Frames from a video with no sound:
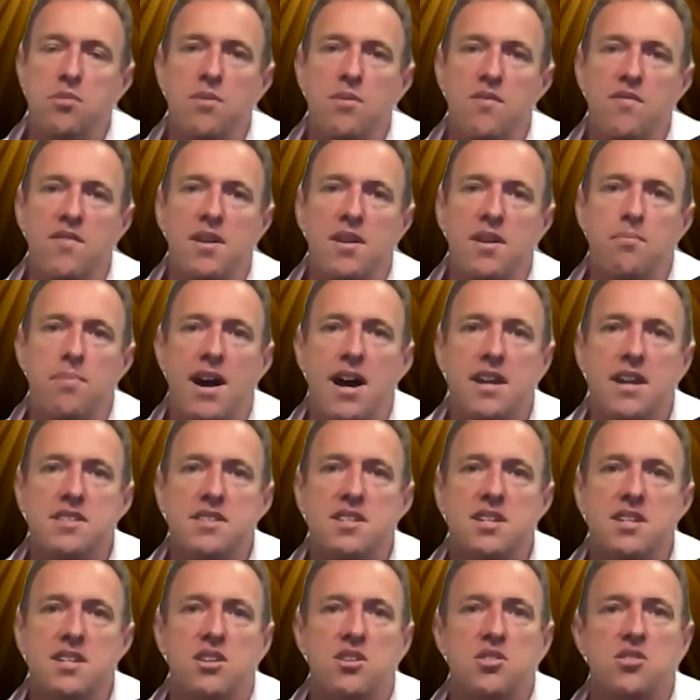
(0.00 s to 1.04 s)
moving
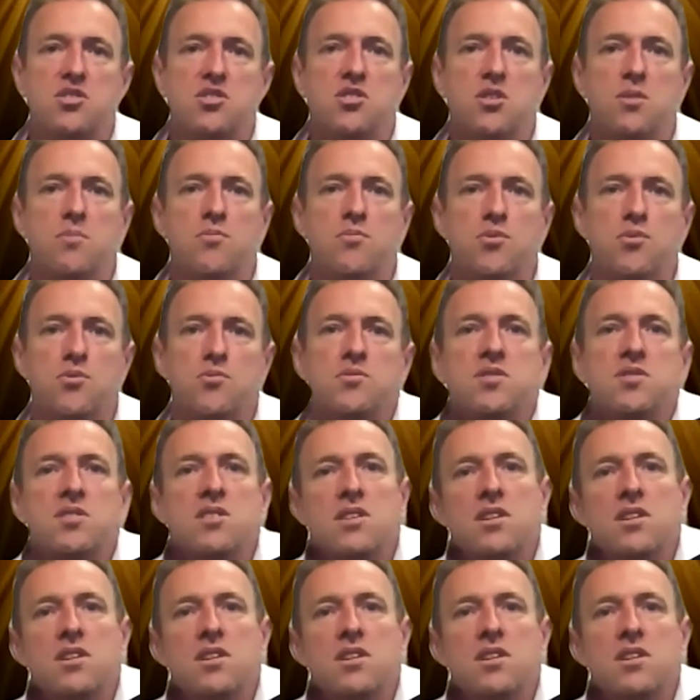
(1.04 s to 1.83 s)
parts and consumables.